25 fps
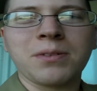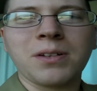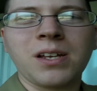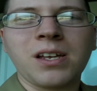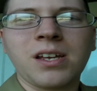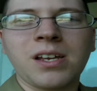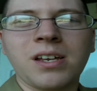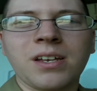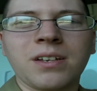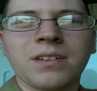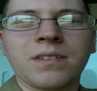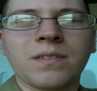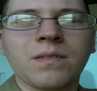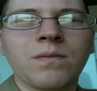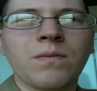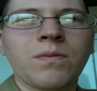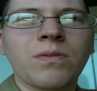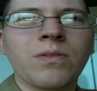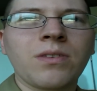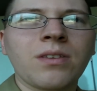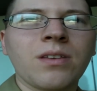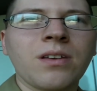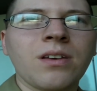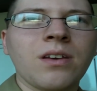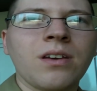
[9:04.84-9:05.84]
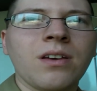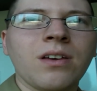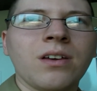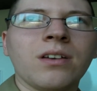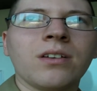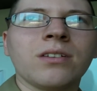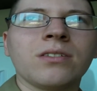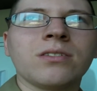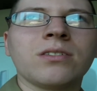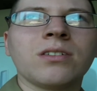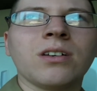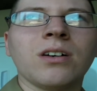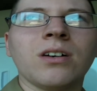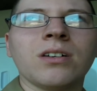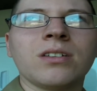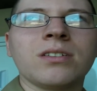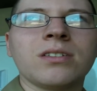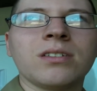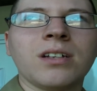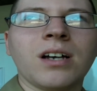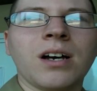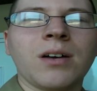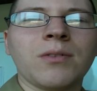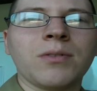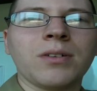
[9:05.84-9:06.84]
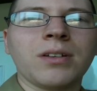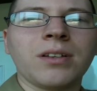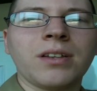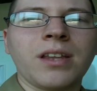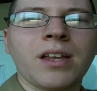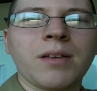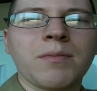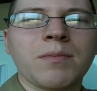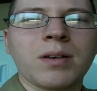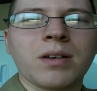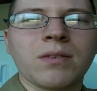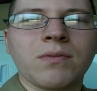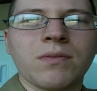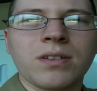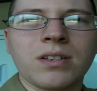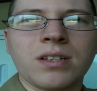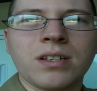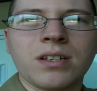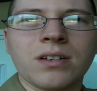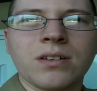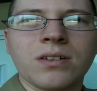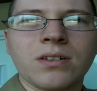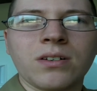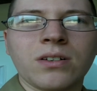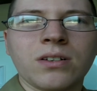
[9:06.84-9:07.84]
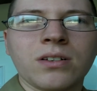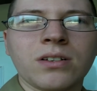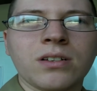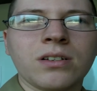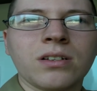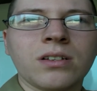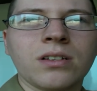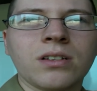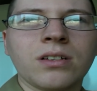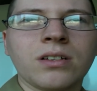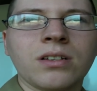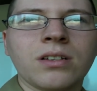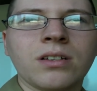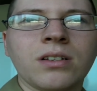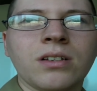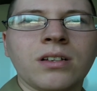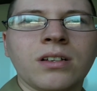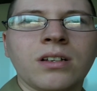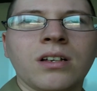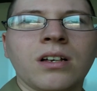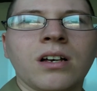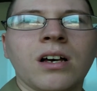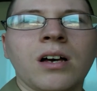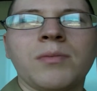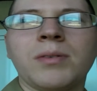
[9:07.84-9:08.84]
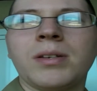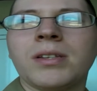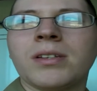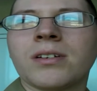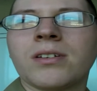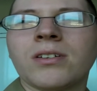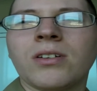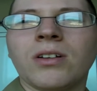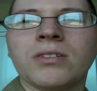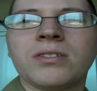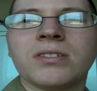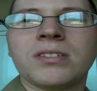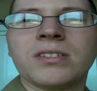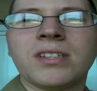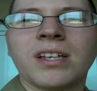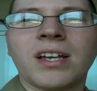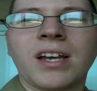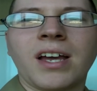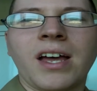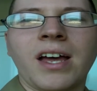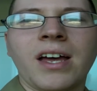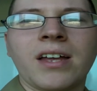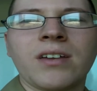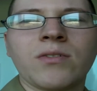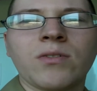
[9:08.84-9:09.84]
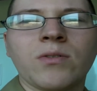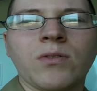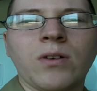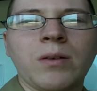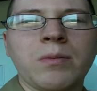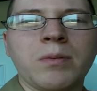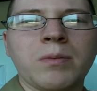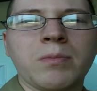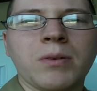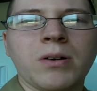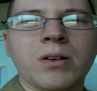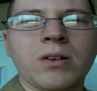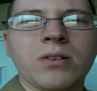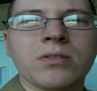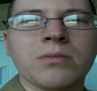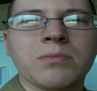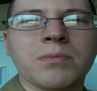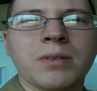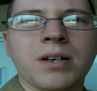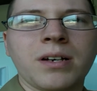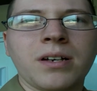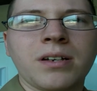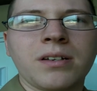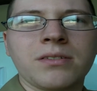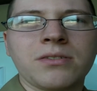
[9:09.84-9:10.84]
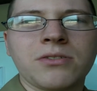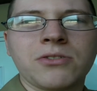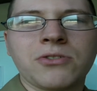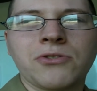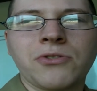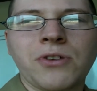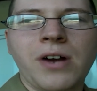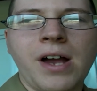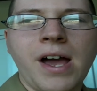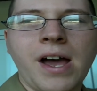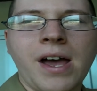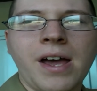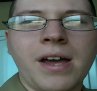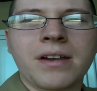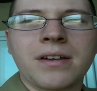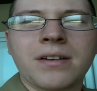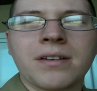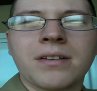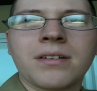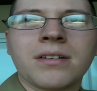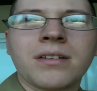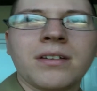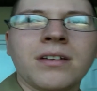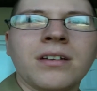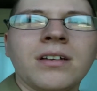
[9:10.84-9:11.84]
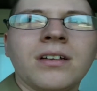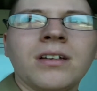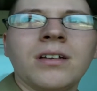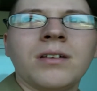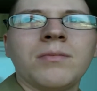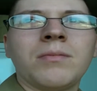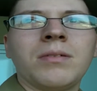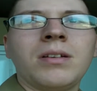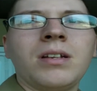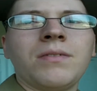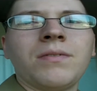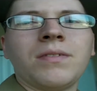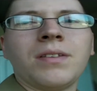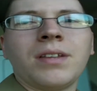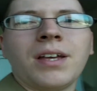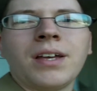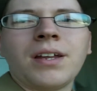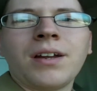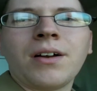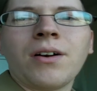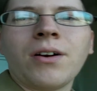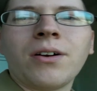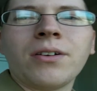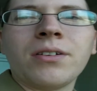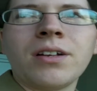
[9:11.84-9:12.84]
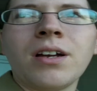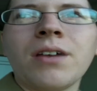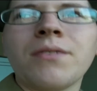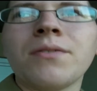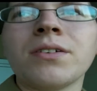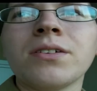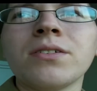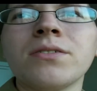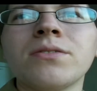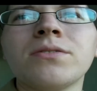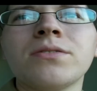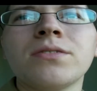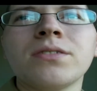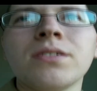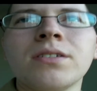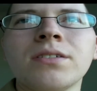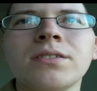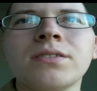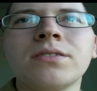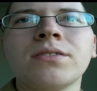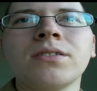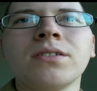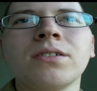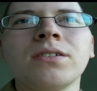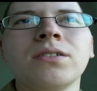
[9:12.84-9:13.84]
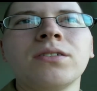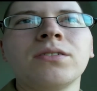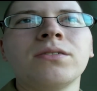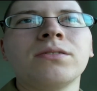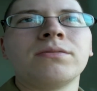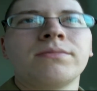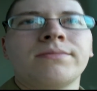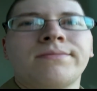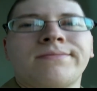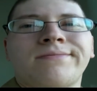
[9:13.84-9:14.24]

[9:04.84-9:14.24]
playing, so it's not really that big of a deal. I mean, the closest thing I had to a whammy bar was my Strat. Even then, I hardly ever used it, so